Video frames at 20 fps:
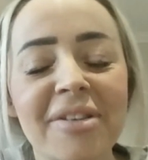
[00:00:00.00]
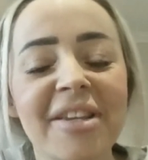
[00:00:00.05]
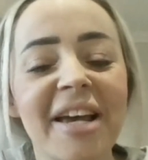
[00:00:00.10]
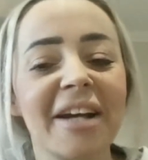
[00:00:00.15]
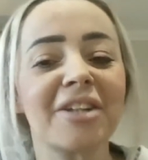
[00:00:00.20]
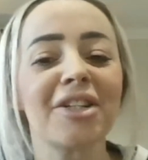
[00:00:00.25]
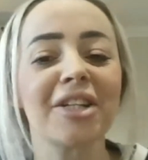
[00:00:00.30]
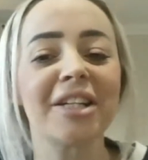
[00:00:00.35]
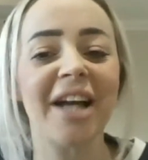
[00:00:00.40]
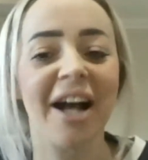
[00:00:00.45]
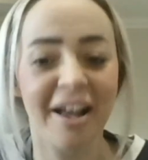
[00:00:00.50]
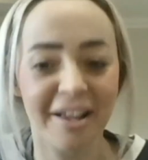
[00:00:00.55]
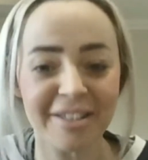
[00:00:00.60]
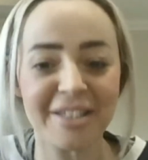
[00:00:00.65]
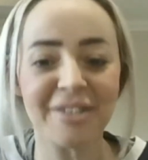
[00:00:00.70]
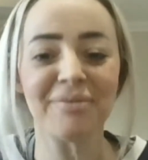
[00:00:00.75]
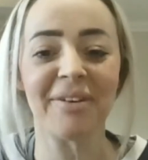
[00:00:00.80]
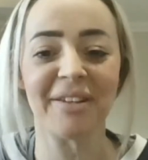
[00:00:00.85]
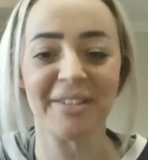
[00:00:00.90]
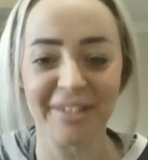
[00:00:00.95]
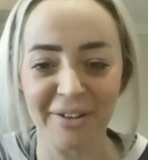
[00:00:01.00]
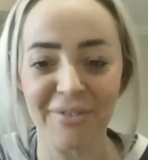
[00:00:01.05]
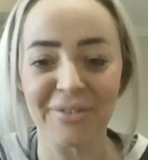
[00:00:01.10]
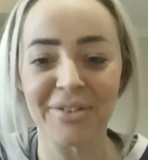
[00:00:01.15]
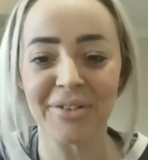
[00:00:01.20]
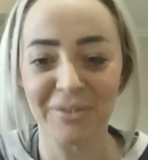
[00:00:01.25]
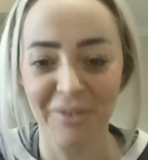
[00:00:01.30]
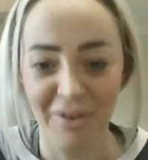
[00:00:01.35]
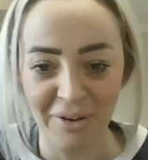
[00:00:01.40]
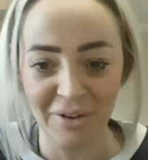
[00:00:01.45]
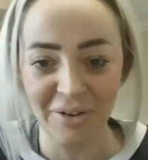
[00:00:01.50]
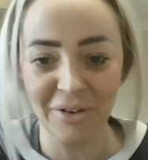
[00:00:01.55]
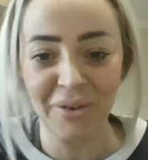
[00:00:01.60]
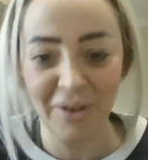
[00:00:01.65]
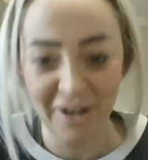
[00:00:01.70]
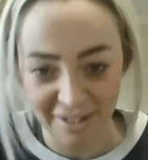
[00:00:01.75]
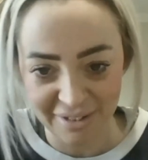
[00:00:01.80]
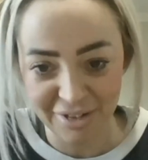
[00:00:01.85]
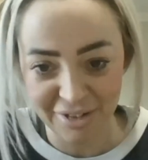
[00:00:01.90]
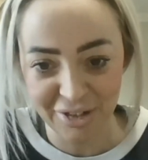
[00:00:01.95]
actually asking myself the wrong
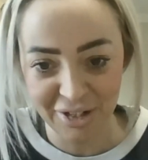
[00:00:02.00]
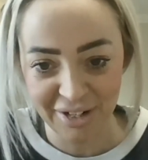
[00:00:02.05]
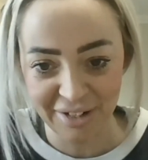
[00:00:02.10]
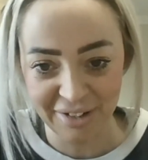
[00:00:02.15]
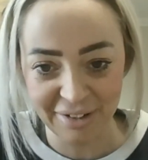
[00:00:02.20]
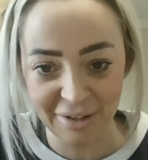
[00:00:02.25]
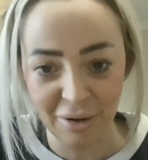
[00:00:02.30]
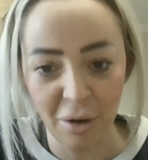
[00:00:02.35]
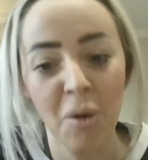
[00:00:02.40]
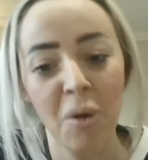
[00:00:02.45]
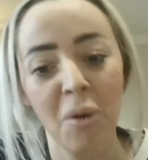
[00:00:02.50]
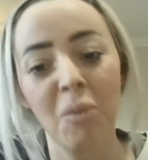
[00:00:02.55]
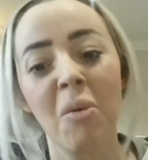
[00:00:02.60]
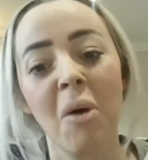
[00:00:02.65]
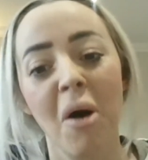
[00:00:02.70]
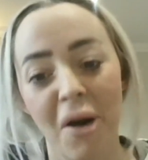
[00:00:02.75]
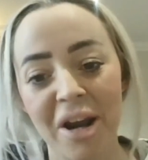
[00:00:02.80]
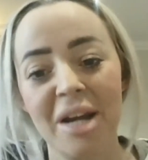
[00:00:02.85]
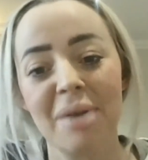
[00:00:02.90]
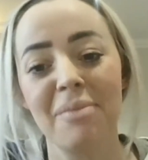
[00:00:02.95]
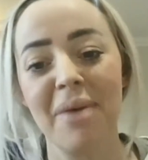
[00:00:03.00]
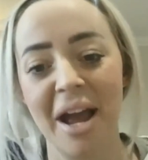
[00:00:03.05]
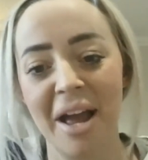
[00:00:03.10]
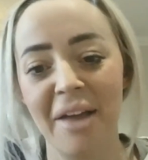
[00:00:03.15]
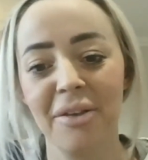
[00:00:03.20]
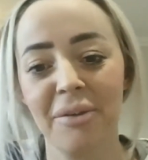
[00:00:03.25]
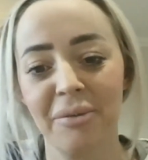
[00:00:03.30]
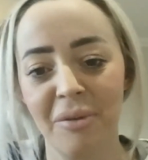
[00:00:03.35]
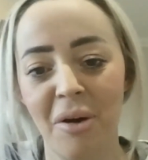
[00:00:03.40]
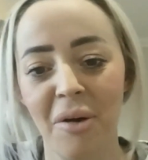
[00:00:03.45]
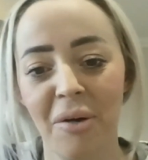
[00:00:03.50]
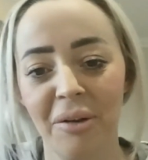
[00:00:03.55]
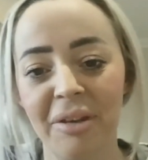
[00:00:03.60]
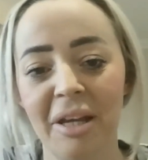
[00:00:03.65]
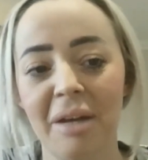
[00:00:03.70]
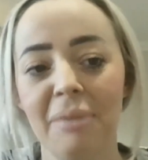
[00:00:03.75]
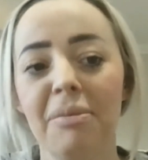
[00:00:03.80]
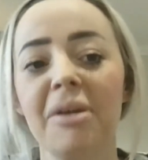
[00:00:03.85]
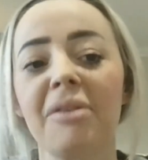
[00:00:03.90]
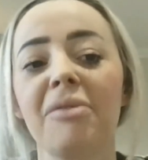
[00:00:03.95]
question or worrying about the wrong
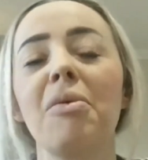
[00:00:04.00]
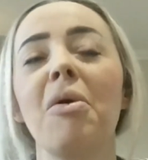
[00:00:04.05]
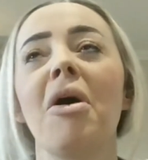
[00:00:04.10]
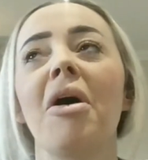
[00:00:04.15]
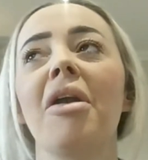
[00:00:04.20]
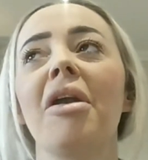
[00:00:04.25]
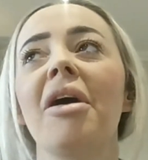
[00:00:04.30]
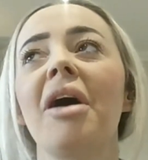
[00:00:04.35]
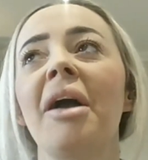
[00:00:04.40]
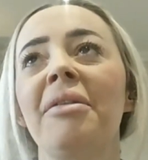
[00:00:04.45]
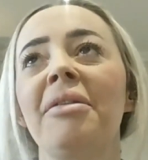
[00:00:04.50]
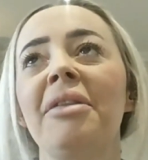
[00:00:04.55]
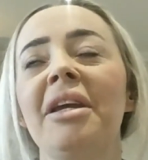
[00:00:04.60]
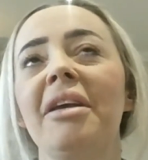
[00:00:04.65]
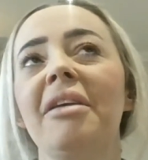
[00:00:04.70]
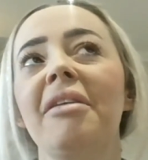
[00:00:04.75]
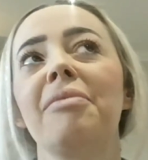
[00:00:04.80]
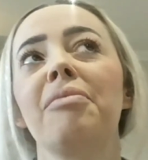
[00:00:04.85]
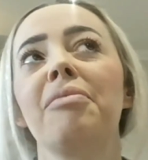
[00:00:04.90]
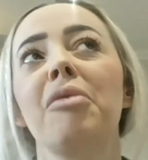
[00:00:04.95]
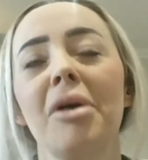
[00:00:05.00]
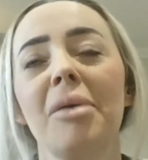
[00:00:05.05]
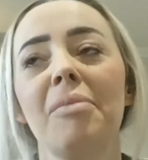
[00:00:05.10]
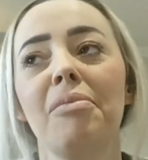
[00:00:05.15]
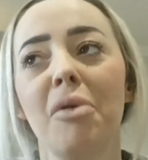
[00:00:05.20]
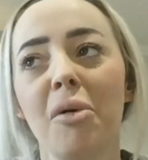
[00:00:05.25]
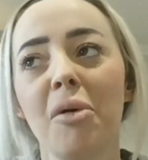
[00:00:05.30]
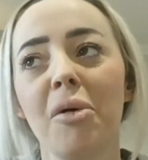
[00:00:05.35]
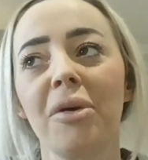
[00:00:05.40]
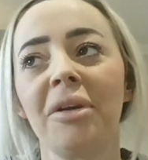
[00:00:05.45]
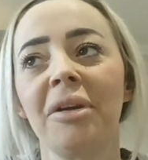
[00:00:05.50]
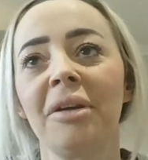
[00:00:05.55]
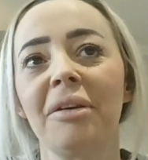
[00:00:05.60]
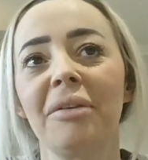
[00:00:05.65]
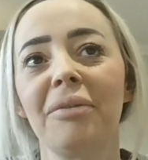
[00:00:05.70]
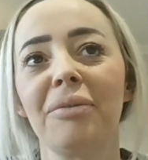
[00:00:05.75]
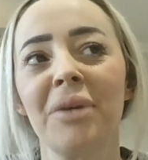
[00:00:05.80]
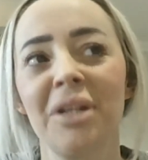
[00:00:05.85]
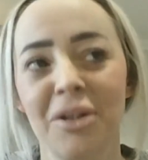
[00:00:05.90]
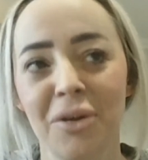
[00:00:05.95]
thing, because what I think is more important
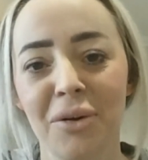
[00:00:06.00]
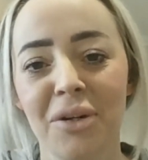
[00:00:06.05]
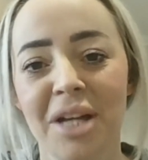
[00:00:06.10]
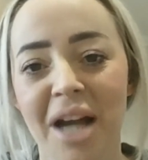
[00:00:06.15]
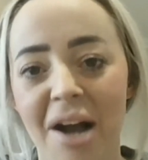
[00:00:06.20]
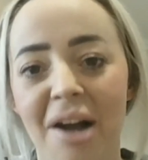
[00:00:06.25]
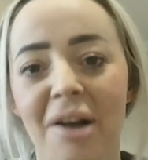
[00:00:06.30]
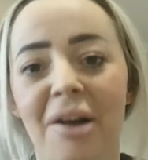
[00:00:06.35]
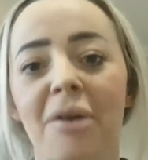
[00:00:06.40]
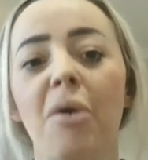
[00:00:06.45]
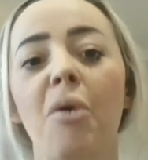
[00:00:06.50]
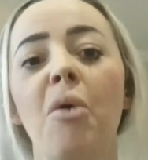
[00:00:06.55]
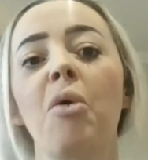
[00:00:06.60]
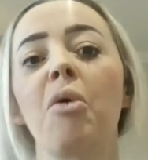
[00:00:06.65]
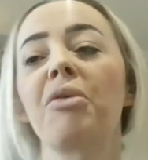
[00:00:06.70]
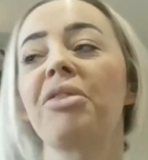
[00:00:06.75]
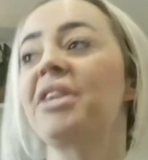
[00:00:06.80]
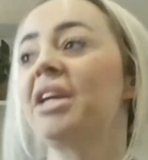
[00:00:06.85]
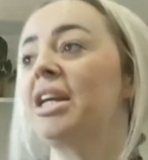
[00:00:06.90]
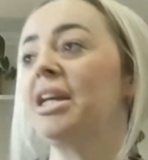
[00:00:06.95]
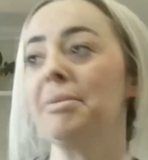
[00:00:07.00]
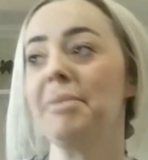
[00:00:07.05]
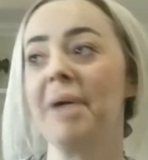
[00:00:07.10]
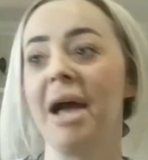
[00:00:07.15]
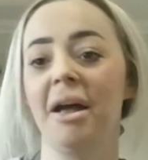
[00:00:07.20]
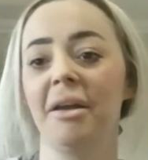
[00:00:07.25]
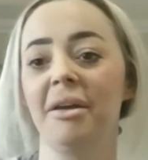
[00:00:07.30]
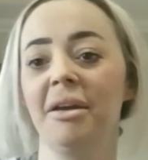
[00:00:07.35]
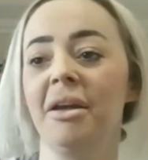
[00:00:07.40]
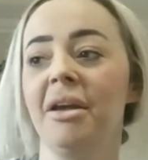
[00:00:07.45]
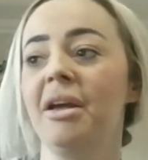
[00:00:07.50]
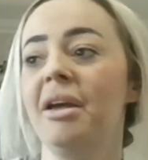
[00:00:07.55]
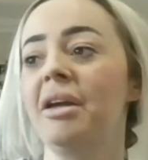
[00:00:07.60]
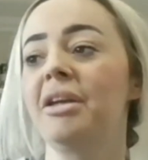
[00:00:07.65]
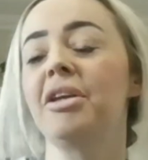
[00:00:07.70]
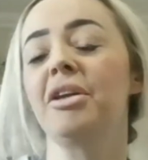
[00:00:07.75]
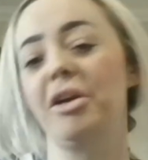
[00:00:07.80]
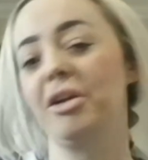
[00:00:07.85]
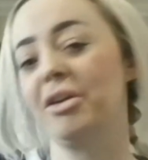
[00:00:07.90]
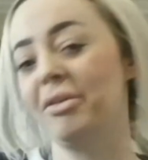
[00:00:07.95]
when you're young or thinking about,
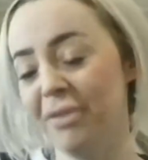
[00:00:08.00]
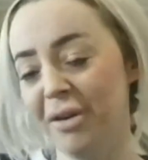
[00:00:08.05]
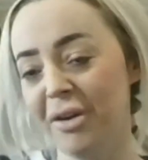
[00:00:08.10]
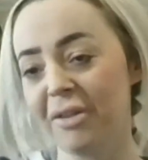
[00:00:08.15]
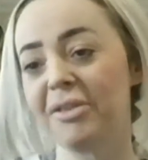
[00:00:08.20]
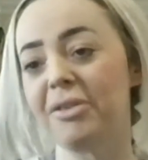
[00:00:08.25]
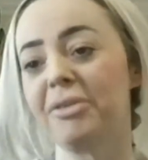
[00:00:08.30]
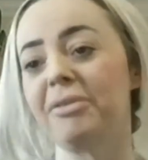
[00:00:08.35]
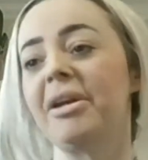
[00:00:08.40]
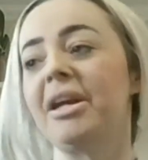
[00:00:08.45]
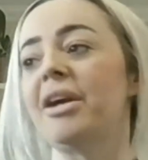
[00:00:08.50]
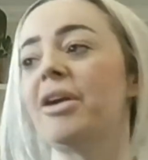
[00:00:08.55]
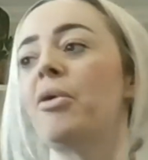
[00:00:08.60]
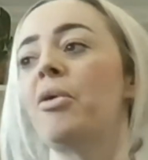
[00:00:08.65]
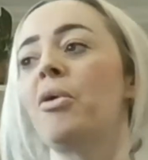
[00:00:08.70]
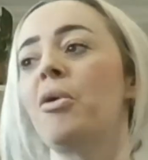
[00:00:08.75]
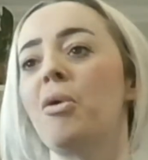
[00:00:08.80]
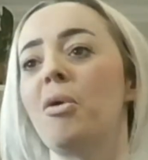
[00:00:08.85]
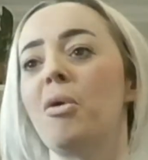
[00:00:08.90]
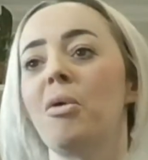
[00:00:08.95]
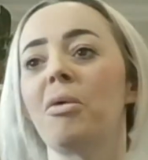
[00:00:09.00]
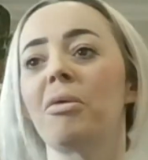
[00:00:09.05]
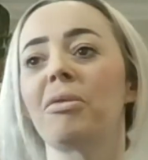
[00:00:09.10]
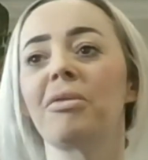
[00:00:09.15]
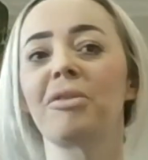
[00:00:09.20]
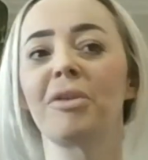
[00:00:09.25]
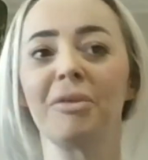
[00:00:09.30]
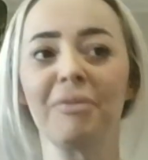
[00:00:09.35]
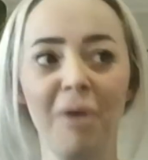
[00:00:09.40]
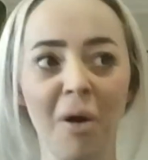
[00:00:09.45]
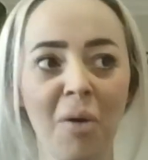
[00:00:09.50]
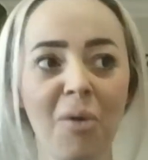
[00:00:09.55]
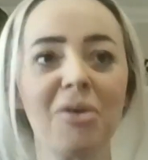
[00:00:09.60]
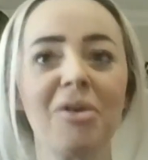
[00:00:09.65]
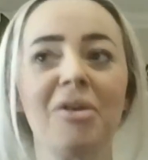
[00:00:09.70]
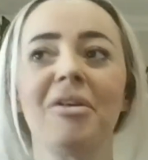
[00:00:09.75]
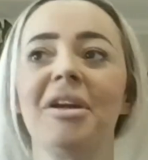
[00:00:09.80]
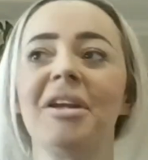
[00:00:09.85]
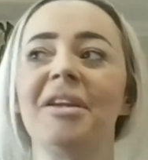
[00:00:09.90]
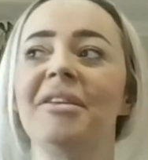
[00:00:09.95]
your first career or sort of
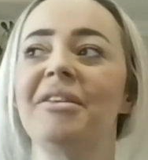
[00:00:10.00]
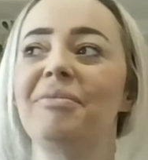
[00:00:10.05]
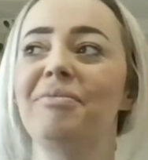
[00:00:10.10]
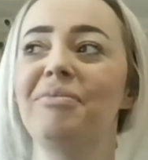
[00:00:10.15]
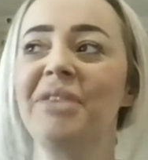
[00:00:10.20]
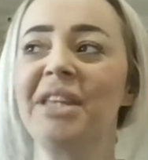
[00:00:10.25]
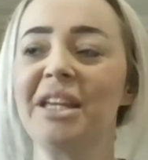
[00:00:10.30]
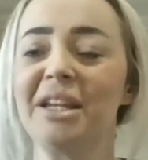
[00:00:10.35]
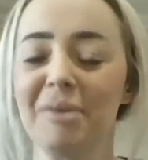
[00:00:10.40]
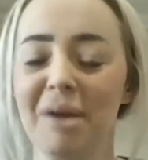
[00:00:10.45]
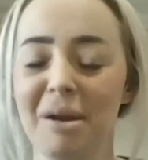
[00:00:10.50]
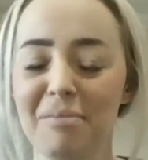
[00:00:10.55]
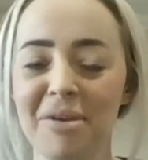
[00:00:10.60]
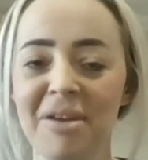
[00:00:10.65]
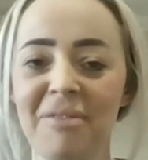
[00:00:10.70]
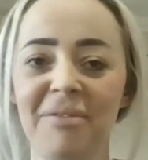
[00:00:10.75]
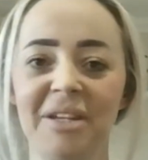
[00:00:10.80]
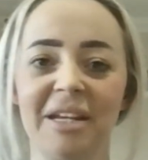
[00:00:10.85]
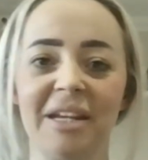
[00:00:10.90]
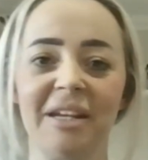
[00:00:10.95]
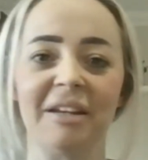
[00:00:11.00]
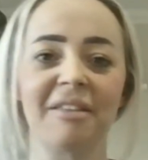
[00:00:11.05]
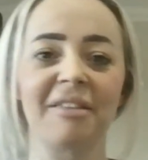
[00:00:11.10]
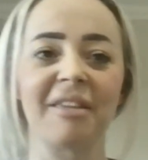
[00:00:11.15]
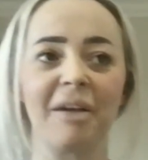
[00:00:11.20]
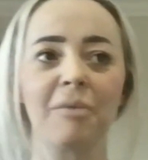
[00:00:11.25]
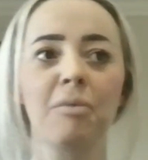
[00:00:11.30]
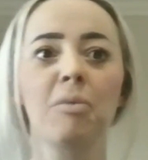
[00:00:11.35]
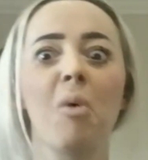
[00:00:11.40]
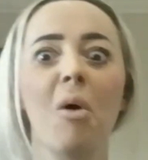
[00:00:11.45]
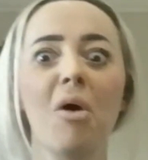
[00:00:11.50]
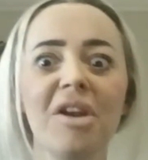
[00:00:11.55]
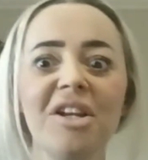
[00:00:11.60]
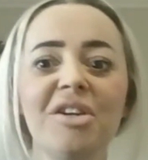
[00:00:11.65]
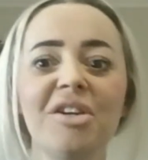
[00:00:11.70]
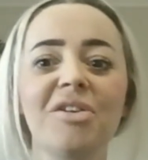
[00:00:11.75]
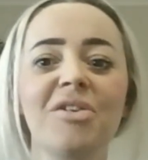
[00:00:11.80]
older and thinking about pivoting is like, what are you